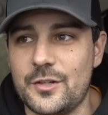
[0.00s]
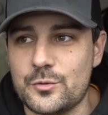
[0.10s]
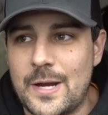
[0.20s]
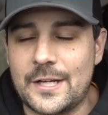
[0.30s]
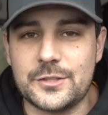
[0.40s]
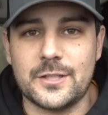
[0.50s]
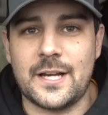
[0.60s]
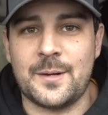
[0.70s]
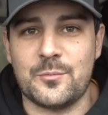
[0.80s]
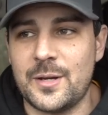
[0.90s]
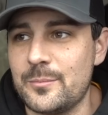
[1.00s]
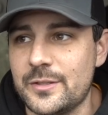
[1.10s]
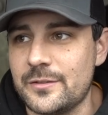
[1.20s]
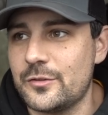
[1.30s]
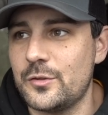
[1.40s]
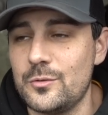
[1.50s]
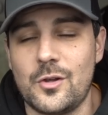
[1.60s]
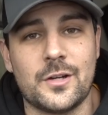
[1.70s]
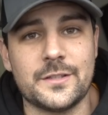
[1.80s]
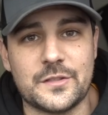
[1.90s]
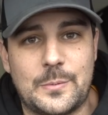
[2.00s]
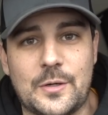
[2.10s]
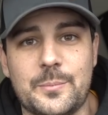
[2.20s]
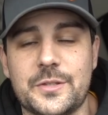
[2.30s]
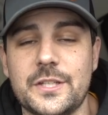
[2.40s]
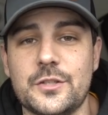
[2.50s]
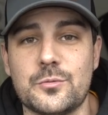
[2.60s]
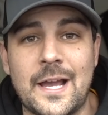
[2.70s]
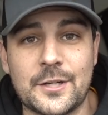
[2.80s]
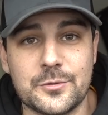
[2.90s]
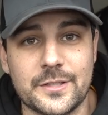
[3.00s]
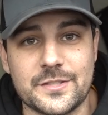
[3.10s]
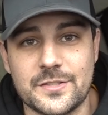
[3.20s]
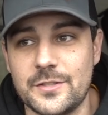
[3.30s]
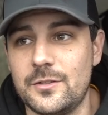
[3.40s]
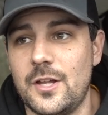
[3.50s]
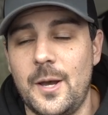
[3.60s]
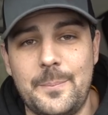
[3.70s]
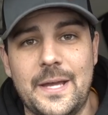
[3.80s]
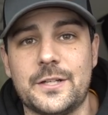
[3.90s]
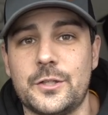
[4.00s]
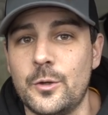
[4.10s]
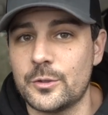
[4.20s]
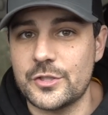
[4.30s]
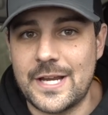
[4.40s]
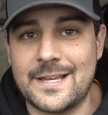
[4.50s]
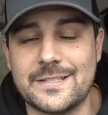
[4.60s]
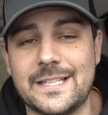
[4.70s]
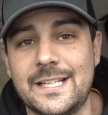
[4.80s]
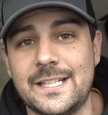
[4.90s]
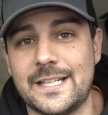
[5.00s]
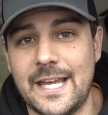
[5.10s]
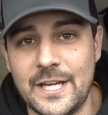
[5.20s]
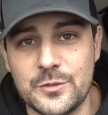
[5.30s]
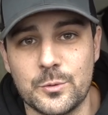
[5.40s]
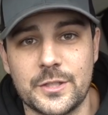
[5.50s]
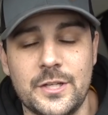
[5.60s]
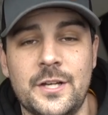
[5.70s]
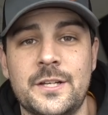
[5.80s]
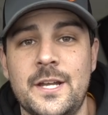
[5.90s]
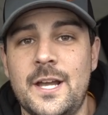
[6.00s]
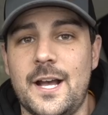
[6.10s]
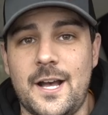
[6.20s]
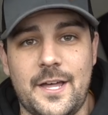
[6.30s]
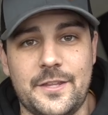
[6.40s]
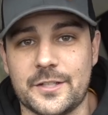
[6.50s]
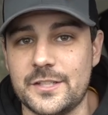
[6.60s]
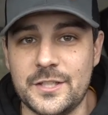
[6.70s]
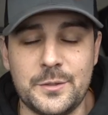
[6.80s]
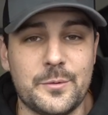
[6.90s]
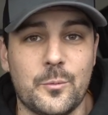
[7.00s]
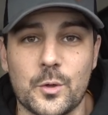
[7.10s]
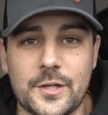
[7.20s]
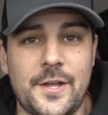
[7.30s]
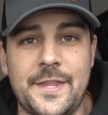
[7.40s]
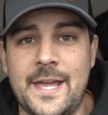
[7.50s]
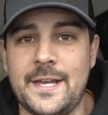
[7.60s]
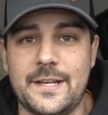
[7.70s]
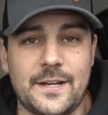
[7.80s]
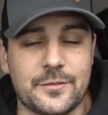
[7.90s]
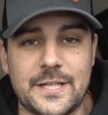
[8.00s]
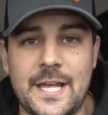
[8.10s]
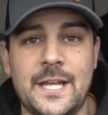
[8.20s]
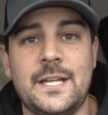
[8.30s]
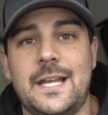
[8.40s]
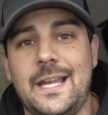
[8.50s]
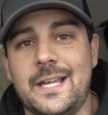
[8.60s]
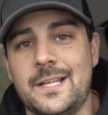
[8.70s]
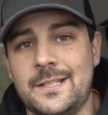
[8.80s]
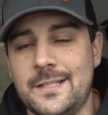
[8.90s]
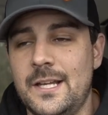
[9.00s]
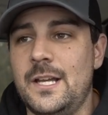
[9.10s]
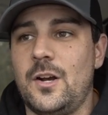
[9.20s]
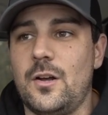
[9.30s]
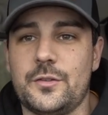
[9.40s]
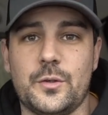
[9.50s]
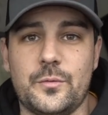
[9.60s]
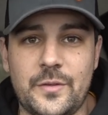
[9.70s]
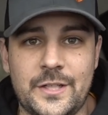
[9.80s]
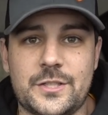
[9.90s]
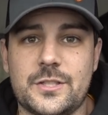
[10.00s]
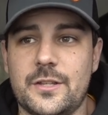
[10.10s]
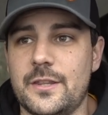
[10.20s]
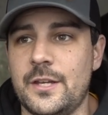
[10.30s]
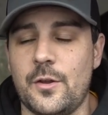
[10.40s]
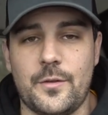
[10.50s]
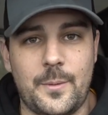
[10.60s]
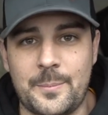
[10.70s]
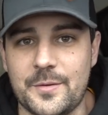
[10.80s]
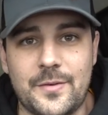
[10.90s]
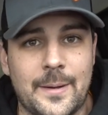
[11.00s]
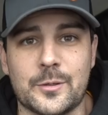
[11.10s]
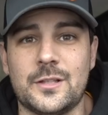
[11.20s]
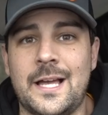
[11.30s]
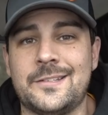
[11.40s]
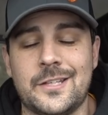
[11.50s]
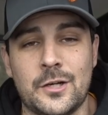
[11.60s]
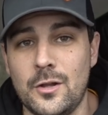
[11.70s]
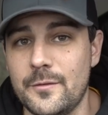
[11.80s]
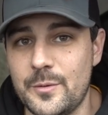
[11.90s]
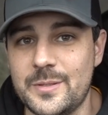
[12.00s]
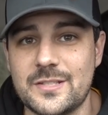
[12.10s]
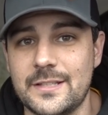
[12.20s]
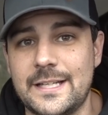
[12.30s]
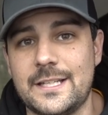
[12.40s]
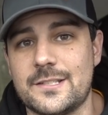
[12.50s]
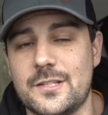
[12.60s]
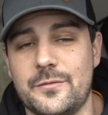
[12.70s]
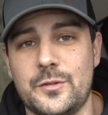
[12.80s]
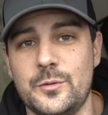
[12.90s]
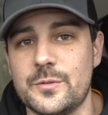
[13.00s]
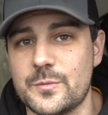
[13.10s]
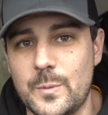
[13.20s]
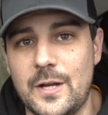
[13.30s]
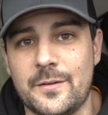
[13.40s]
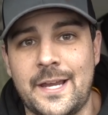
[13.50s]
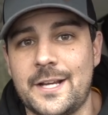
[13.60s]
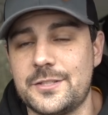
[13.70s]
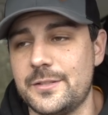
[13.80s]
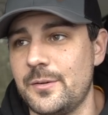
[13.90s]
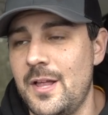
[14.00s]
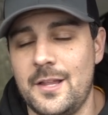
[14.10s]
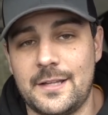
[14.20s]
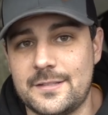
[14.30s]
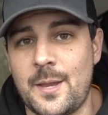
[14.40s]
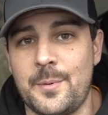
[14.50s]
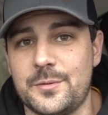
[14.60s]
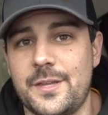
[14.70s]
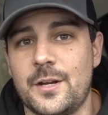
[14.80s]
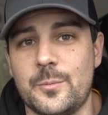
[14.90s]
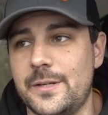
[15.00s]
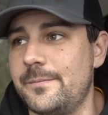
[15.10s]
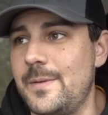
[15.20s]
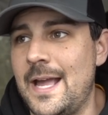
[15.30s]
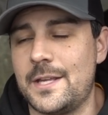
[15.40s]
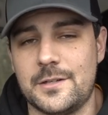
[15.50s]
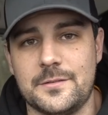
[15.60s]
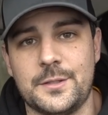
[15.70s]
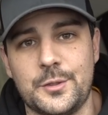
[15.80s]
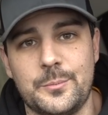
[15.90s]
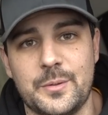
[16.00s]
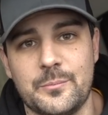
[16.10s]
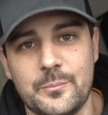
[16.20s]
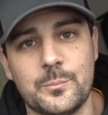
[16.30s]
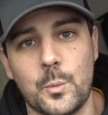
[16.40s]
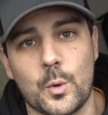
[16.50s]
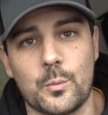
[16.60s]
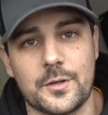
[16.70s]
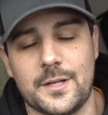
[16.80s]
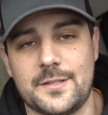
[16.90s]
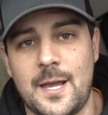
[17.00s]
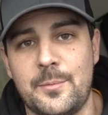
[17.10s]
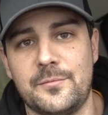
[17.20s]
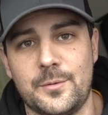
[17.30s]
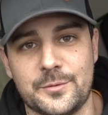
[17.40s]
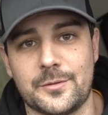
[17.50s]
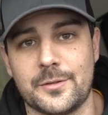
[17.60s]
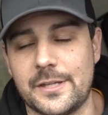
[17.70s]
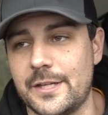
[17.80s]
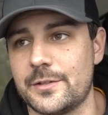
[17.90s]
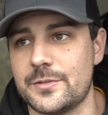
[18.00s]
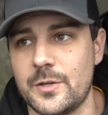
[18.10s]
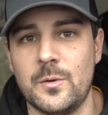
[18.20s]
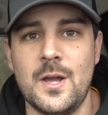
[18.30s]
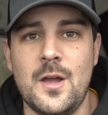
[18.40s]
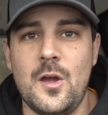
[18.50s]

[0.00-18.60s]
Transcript: drag truck, and I'm rambling too long on this part, but the drag truck is still up at Coker Chassis getting the cage work done. Uh, they're continuing to work on that every day and also finish, you know, the, up the fiberglass and all of the miscellaneous stuff too as well. And I actually, last time I was there, we added a little bit more work on top of what was already there. So